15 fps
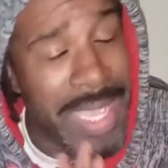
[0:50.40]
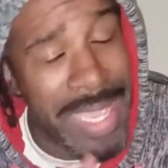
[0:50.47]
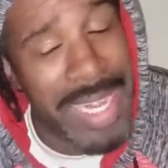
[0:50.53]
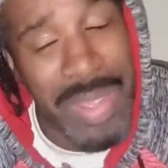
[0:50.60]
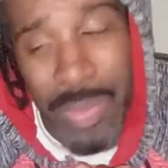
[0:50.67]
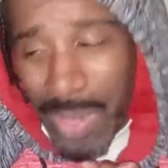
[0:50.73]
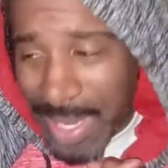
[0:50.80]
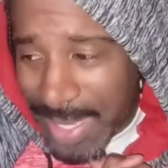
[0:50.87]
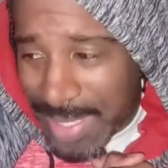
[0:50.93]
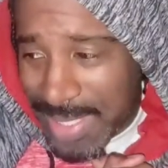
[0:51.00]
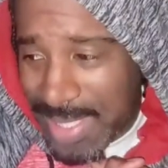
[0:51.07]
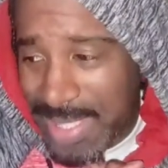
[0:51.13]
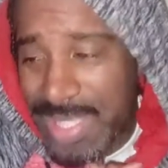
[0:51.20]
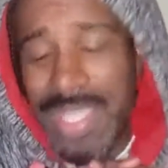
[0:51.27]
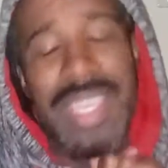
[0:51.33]

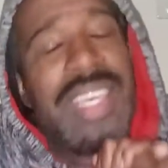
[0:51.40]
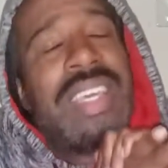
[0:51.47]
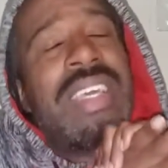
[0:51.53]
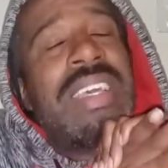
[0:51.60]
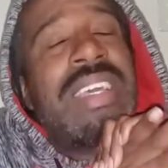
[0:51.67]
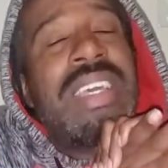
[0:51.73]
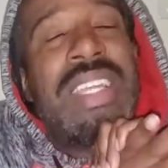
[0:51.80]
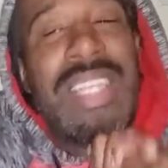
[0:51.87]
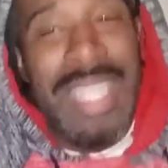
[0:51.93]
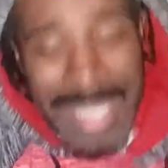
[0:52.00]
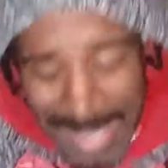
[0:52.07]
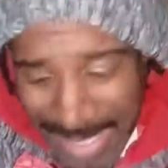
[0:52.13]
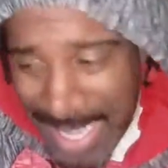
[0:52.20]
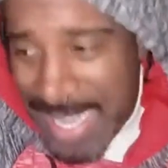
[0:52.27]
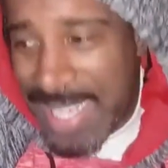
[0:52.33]
Anyways,
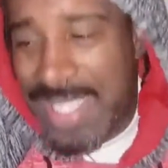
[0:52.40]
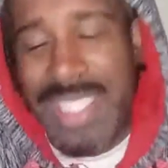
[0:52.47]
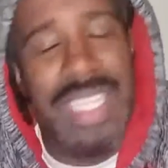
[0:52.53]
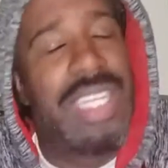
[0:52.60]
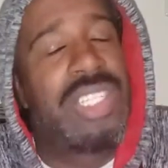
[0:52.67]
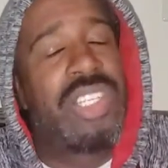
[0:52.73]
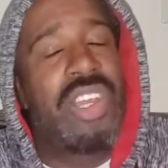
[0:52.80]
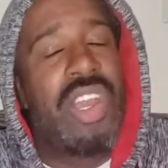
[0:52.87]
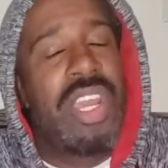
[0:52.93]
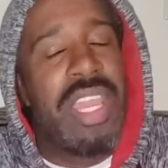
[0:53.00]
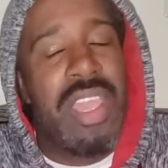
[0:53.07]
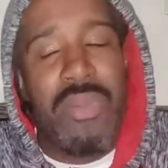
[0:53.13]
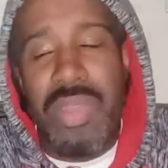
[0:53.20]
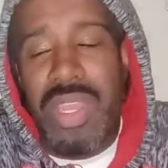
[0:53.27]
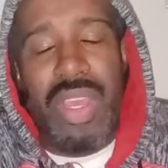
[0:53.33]
let's get into this, all right?
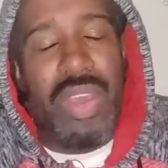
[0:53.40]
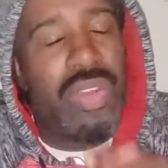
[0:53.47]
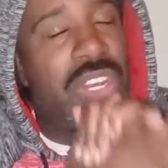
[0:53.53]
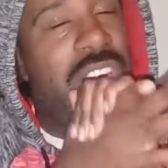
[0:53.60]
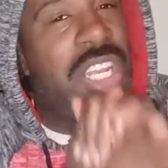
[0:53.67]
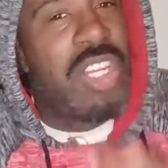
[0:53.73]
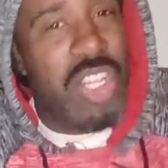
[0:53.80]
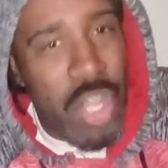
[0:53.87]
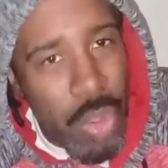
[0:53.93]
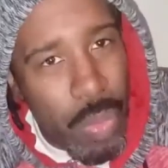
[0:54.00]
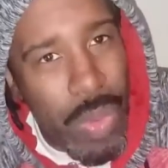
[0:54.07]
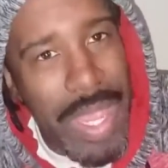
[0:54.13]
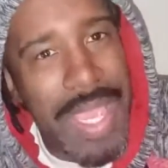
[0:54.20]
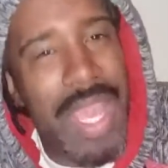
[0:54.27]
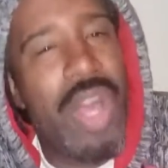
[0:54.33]
Here we go. The No
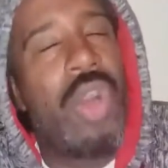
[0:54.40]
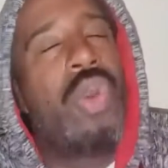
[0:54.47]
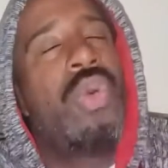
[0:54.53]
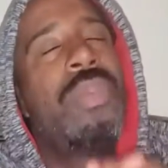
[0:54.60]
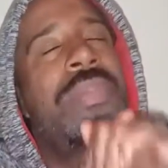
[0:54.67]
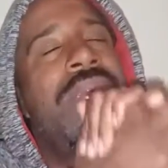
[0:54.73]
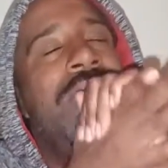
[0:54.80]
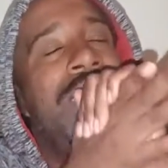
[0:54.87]
Way Home.